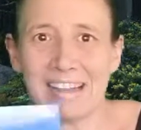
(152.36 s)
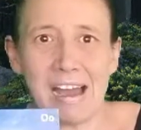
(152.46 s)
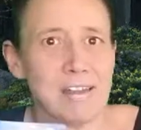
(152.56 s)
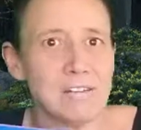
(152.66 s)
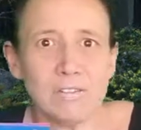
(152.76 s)

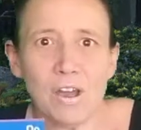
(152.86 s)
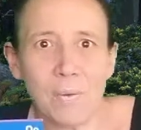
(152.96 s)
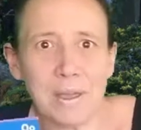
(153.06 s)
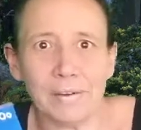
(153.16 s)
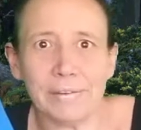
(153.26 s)
I don't know.
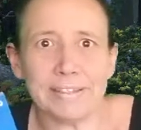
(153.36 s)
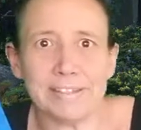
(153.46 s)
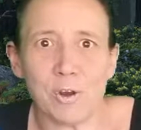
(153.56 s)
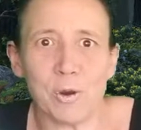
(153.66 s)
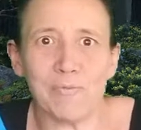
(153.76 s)
He only
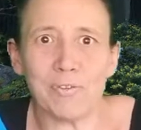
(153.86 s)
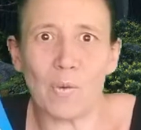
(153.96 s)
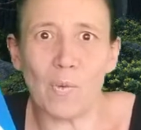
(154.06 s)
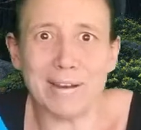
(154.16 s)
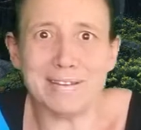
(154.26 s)
showed up for
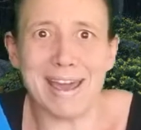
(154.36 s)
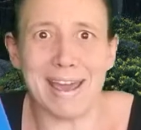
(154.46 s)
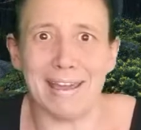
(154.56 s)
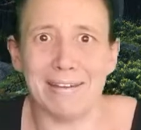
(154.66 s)
one day.